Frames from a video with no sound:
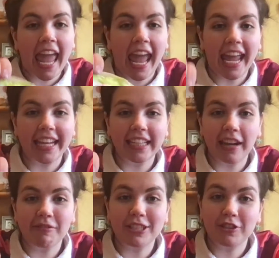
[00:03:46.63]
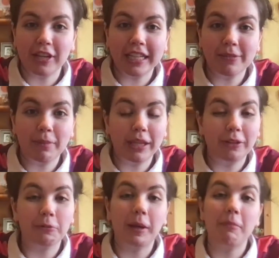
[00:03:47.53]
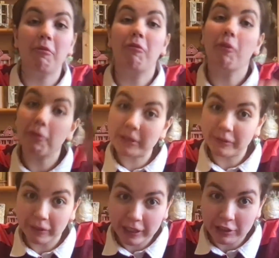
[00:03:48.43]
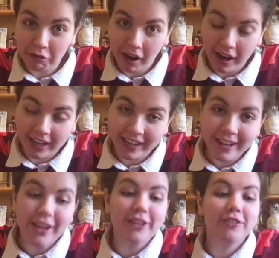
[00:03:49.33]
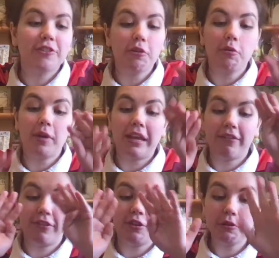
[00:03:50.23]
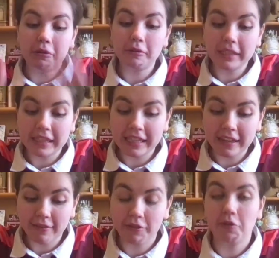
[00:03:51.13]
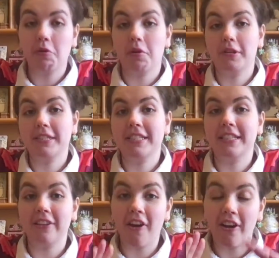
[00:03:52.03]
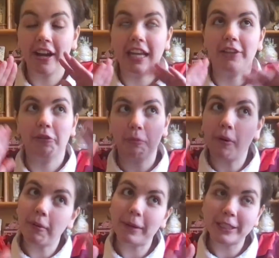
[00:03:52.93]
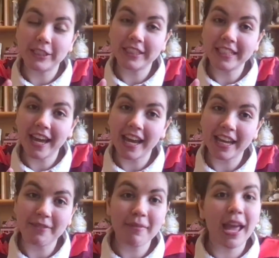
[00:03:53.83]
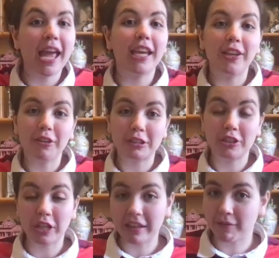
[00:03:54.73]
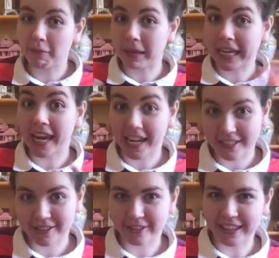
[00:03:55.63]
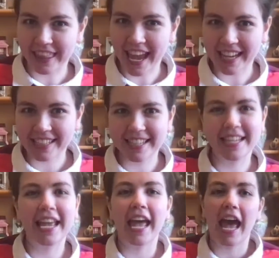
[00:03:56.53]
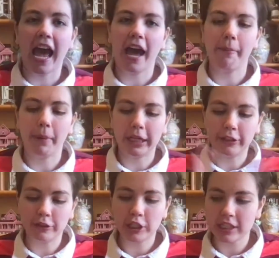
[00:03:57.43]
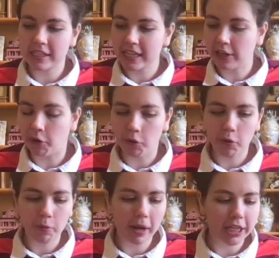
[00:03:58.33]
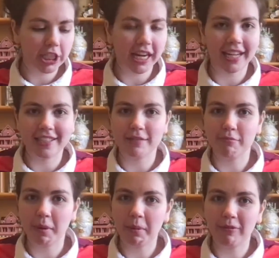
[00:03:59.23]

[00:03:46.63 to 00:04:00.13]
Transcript: and I was trying to peel it away before it was fully dry. So if you leave yours long and you're more patient than I am, yours should even be nicer than that. But you'll just need a hole punch and some ribbon